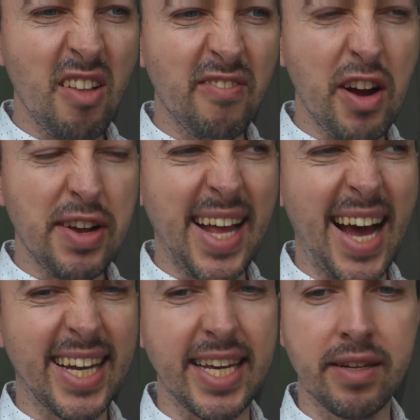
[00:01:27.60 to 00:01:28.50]
Very
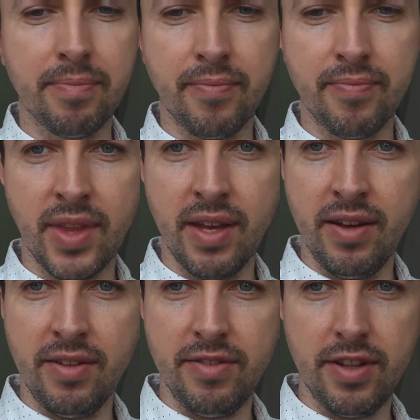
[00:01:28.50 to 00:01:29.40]
tangy.
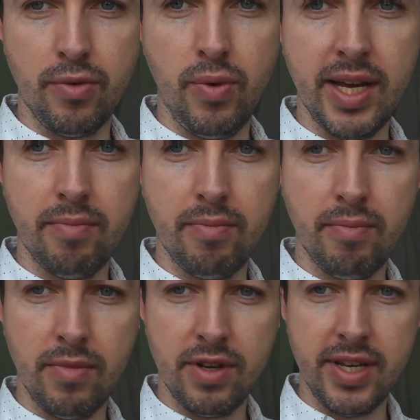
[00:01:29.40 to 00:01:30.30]
That's quite,
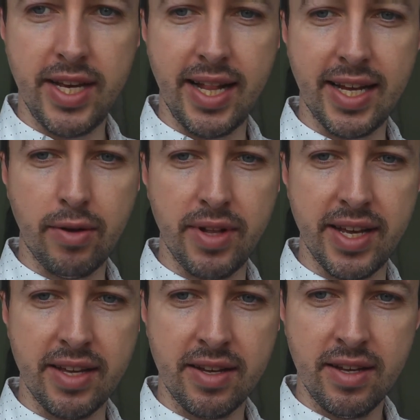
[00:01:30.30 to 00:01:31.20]
yeah, liquidy.